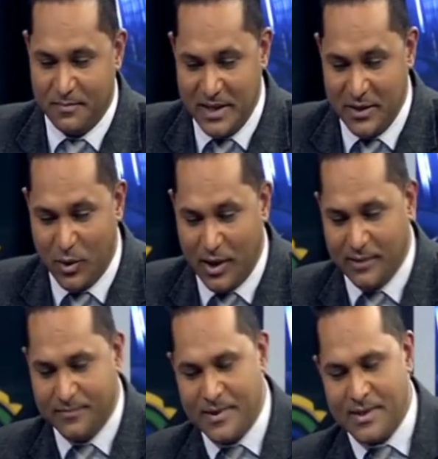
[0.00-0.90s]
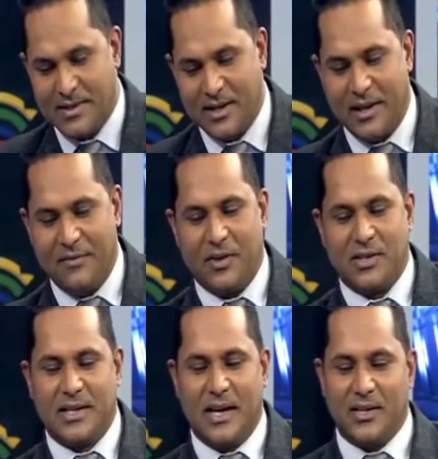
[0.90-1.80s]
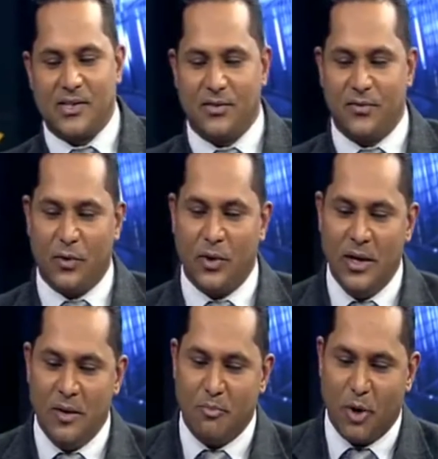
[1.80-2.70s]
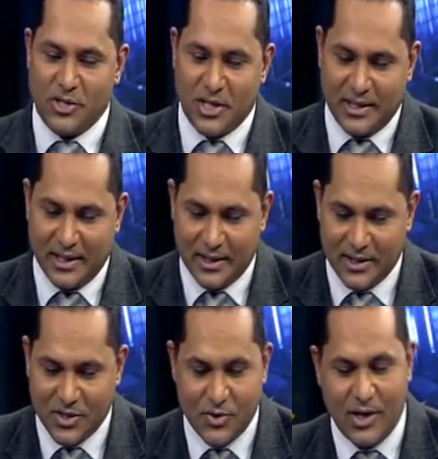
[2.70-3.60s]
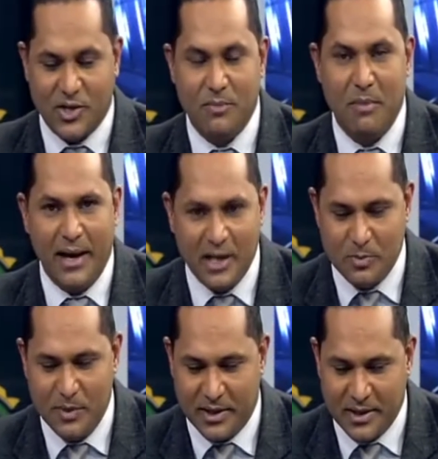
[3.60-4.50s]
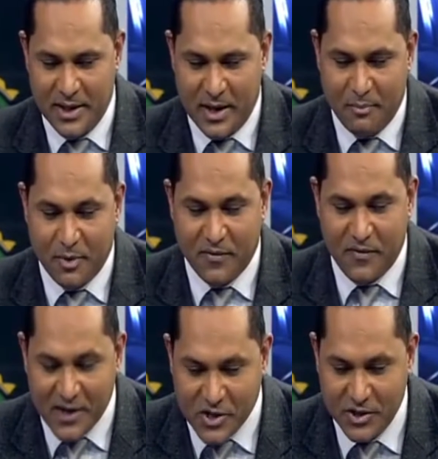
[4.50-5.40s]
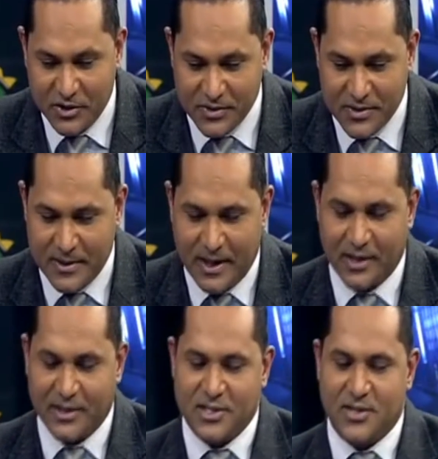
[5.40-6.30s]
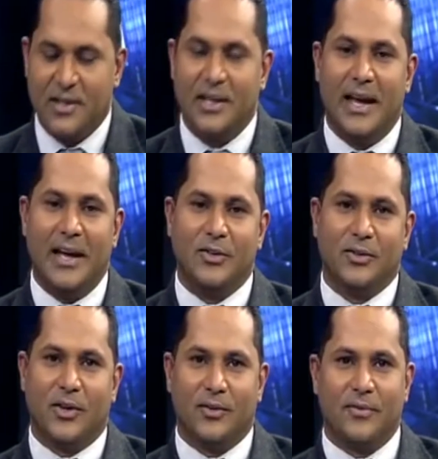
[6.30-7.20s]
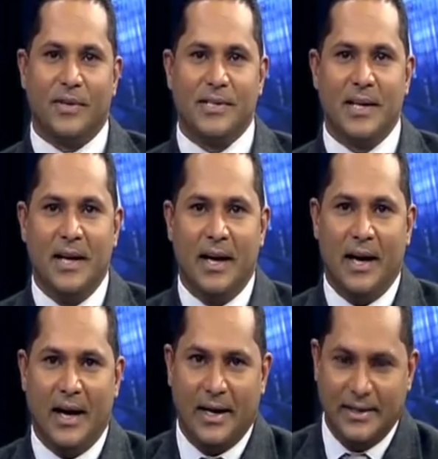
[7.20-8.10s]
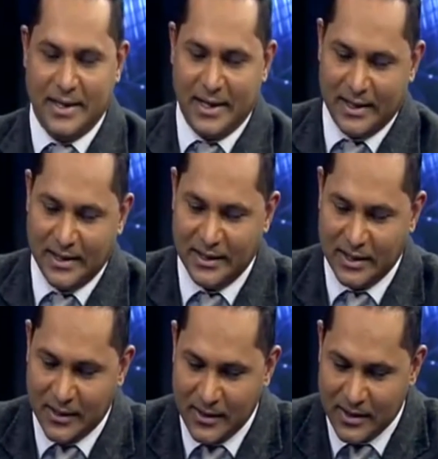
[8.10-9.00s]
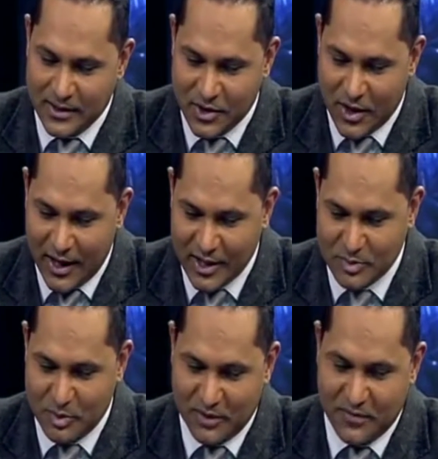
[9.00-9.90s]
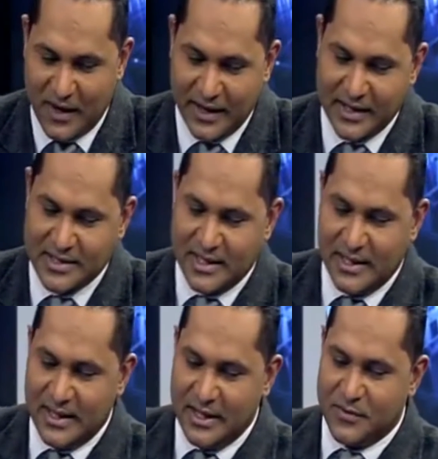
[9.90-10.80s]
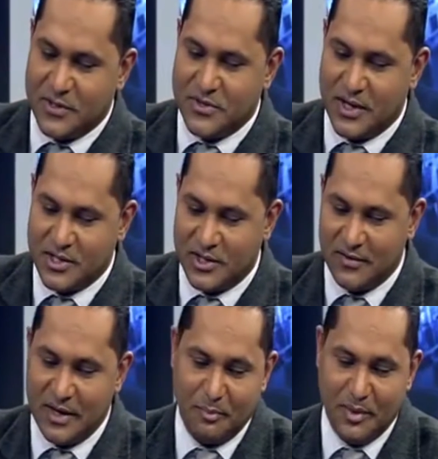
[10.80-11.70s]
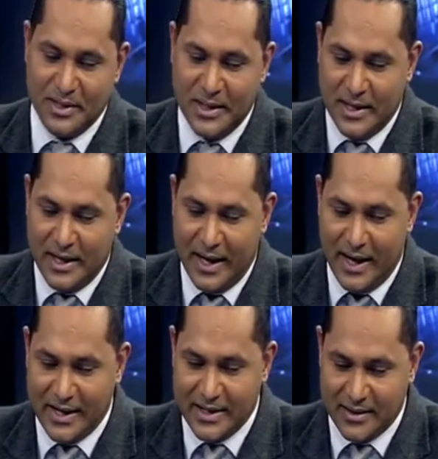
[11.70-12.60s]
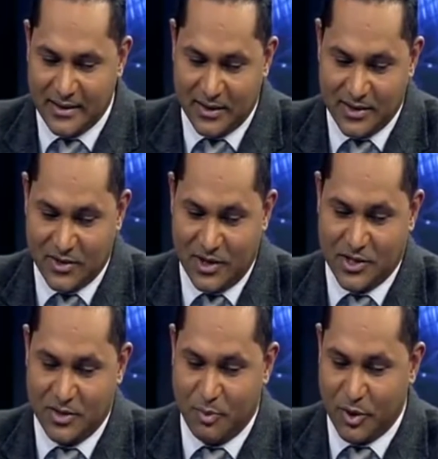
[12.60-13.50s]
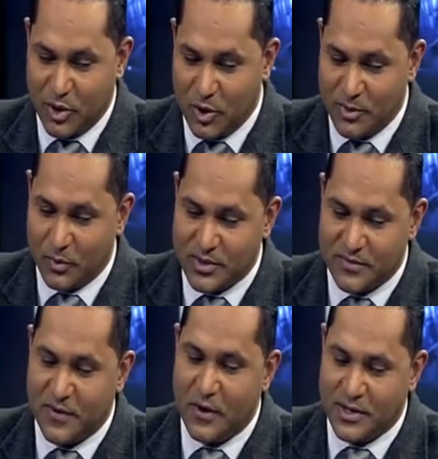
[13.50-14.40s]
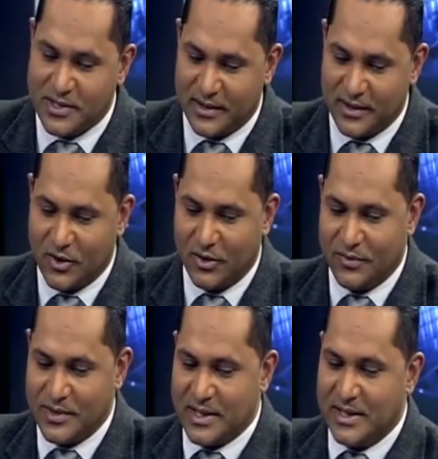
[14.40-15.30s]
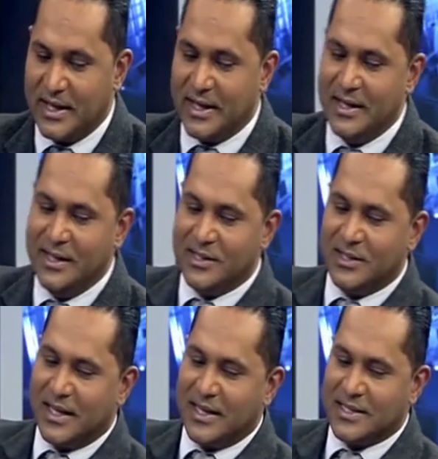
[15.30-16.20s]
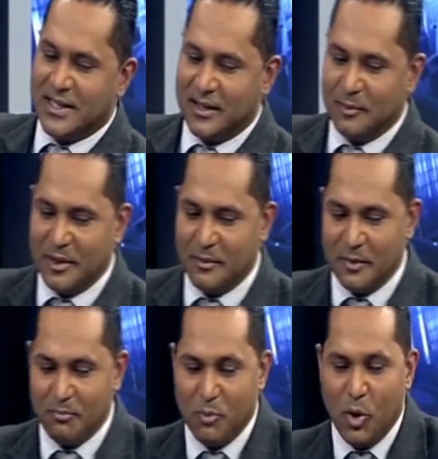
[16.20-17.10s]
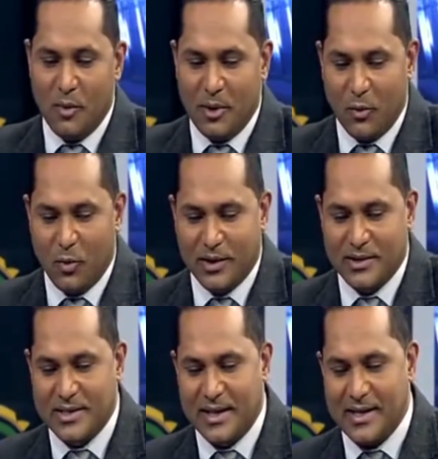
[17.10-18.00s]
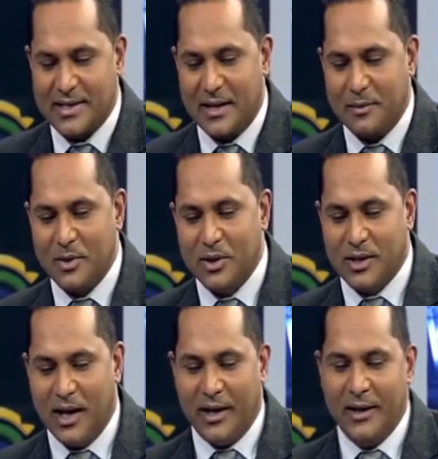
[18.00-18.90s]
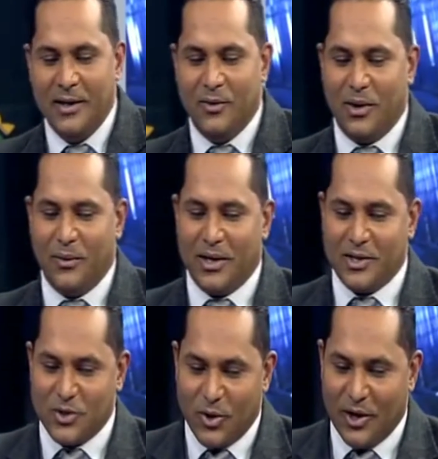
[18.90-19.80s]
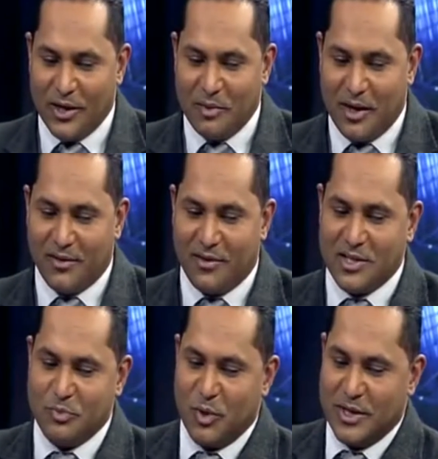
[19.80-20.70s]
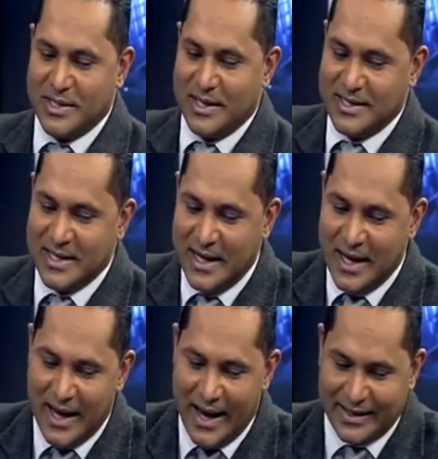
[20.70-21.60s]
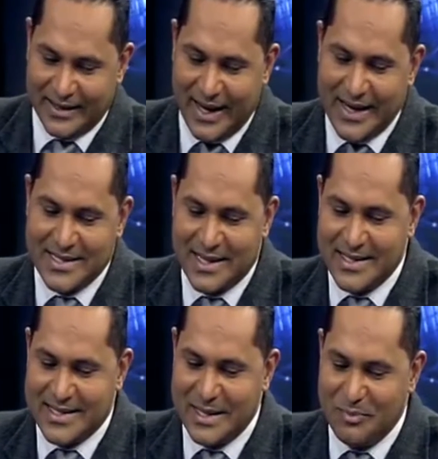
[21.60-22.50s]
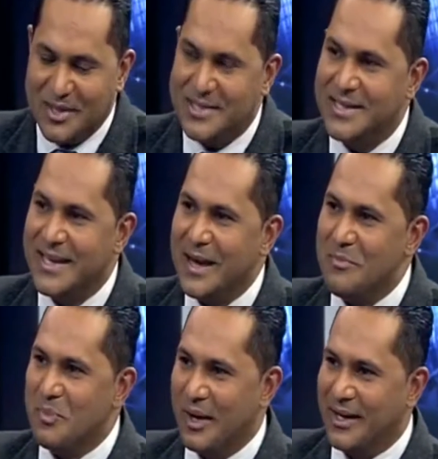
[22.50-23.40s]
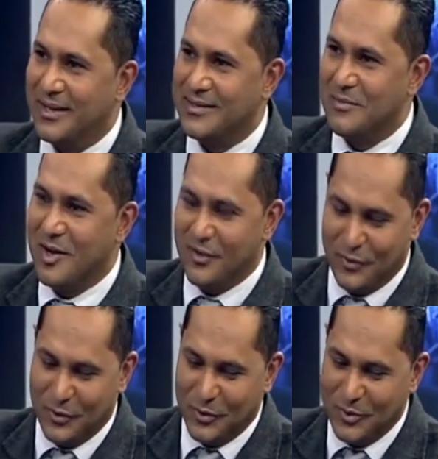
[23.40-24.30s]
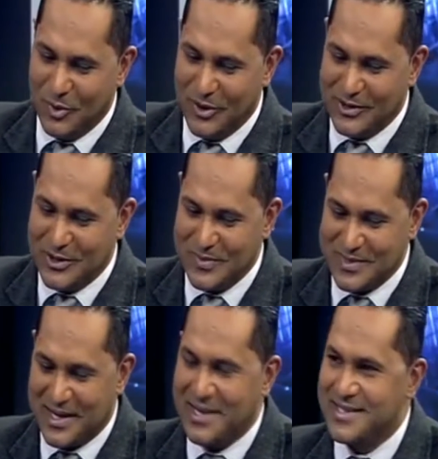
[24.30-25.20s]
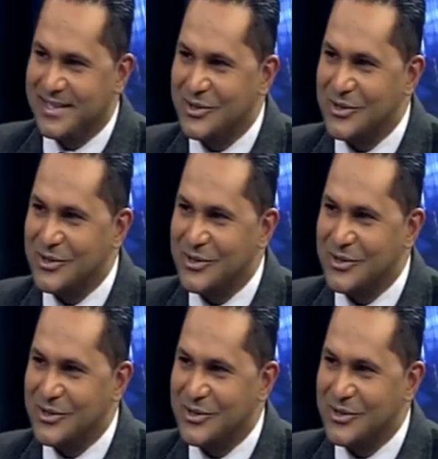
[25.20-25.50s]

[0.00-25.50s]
Meanwhile, South Africa's Council for Project and Construction Management Professionals held its 3rd annual conference in Johannesburg. Financing, infrastructure development and the construction procurement was focused at the conference, and here to tell us a little bit more about what this landscape looked like, well, we are joined by the Vice President at the Sacpcmp. It's a mouthful. Good morning to you, Mr. Isaac